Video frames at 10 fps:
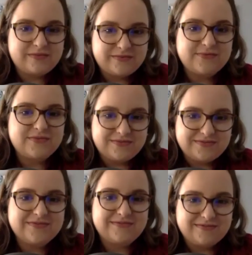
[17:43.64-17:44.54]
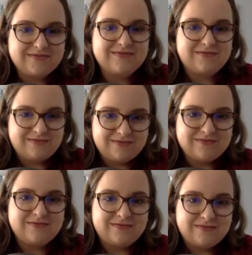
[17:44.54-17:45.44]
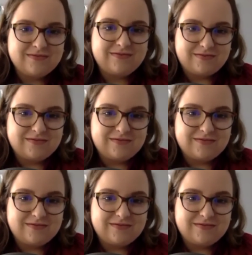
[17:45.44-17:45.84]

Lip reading: it's all strategically placed around the